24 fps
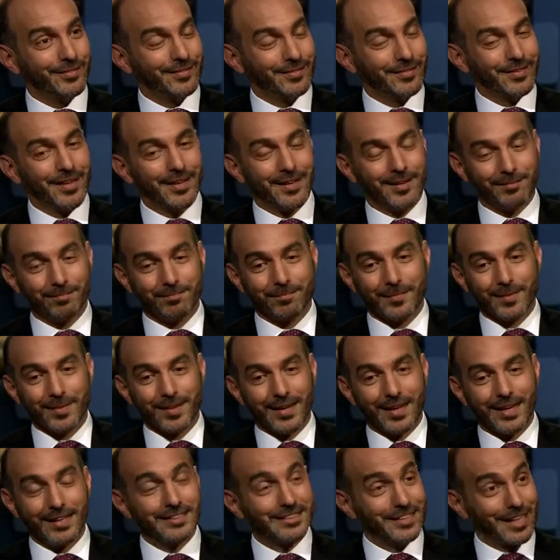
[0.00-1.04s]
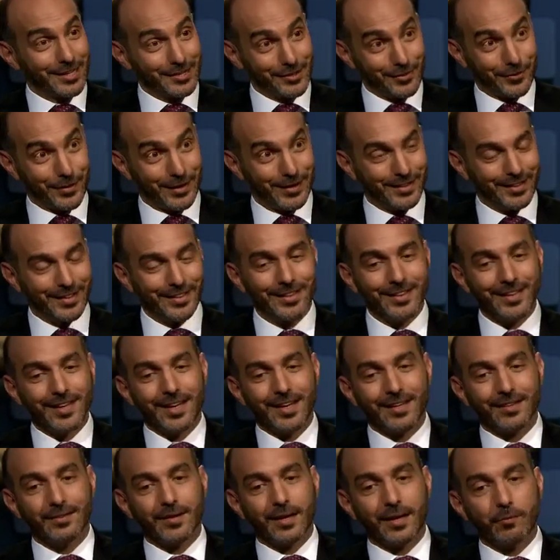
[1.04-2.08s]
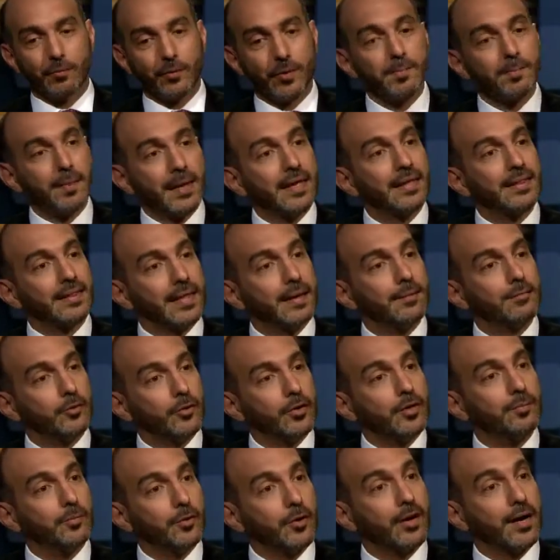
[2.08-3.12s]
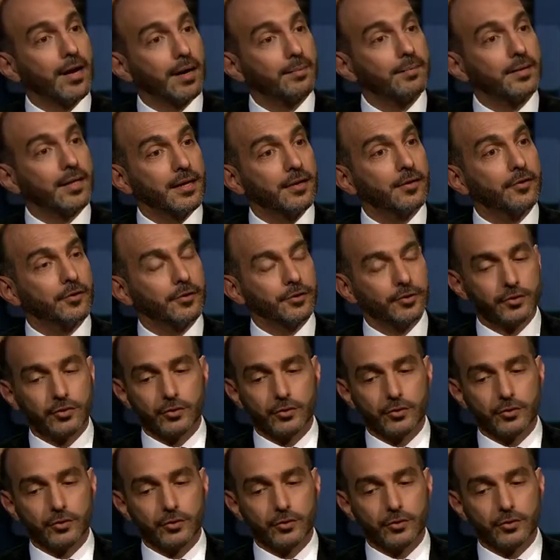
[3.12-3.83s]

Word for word: um, exaggerated, and, and we may end up doing more harm than good.